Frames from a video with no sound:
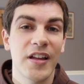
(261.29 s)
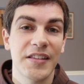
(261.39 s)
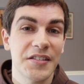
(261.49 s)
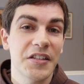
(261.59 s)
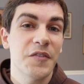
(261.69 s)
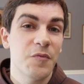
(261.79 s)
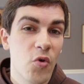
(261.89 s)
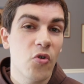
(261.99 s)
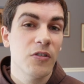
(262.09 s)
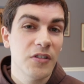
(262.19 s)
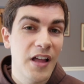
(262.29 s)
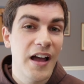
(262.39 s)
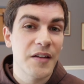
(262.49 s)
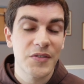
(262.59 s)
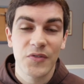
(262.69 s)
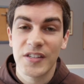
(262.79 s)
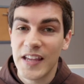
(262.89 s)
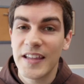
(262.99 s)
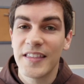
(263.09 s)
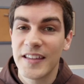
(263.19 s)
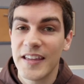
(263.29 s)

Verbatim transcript: and to live moral lives for the sake of the